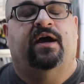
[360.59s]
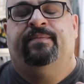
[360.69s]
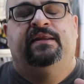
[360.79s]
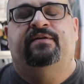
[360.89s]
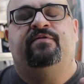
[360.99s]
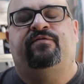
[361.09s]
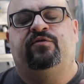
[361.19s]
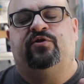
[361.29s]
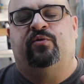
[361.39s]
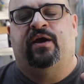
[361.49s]
I mean, even if
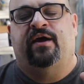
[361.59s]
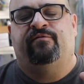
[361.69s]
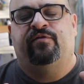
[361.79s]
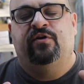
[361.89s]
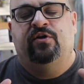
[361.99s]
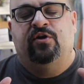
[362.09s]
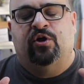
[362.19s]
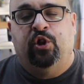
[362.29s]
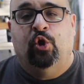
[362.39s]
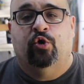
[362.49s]
you don't have
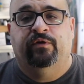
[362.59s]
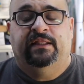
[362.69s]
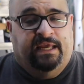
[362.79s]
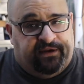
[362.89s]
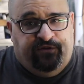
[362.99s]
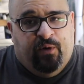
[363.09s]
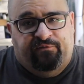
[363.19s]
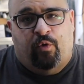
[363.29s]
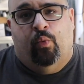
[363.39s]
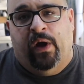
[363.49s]
chlorine, like if you
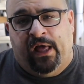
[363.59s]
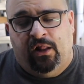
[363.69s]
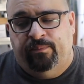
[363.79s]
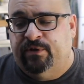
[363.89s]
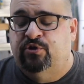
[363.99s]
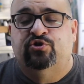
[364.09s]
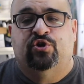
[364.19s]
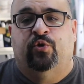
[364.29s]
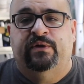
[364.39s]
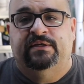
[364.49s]
have a well, but you should
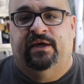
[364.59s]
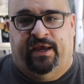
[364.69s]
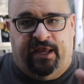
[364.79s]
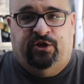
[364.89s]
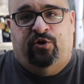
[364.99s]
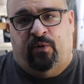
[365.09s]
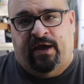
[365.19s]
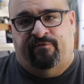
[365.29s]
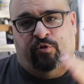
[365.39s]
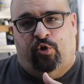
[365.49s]
always, and you don't
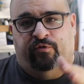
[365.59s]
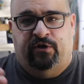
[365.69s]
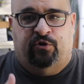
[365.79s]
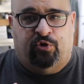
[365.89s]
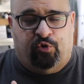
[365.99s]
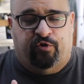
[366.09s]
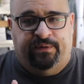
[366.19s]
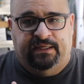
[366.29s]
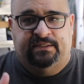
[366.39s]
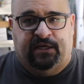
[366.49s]
have chlorine or
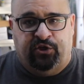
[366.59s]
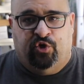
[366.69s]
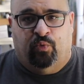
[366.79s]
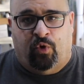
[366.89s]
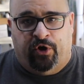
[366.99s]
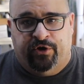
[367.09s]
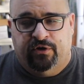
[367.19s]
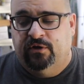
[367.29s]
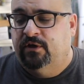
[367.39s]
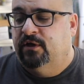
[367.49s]
chloramines in your water,
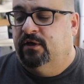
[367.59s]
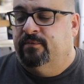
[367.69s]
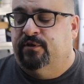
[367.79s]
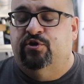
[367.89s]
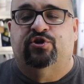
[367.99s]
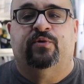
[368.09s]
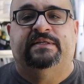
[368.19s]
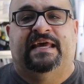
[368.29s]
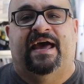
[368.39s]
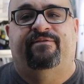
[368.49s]
you should
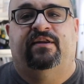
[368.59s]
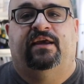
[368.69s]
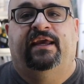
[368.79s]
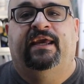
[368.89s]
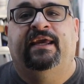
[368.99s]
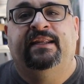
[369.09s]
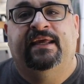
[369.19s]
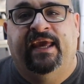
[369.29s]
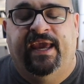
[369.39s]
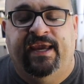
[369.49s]
always have it in
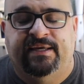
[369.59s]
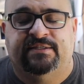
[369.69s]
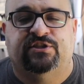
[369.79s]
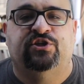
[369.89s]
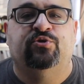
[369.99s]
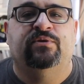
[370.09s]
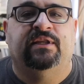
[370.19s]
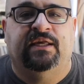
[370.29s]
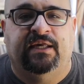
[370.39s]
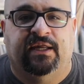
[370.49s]
case you
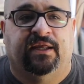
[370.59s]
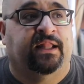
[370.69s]
need it.